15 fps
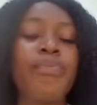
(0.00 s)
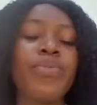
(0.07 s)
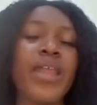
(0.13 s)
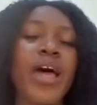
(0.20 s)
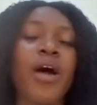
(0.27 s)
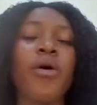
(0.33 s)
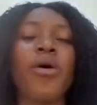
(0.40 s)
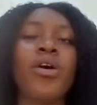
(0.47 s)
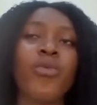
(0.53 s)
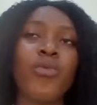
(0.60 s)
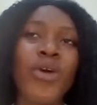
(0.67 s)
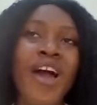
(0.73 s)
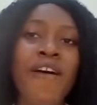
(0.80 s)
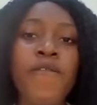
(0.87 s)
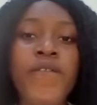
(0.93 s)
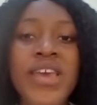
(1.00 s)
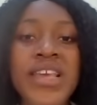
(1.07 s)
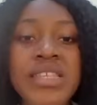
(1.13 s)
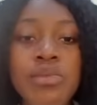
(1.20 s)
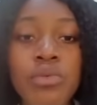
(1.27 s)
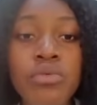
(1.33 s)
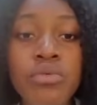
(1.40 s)
Now we have
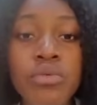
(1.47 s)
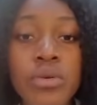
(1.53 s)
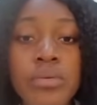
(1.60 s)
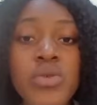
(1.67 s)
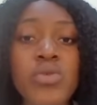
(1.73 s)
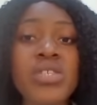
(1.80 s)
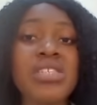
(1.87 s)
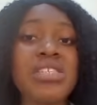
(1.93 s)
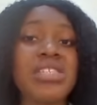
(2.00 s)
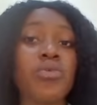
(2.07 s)
Facebook groups, which is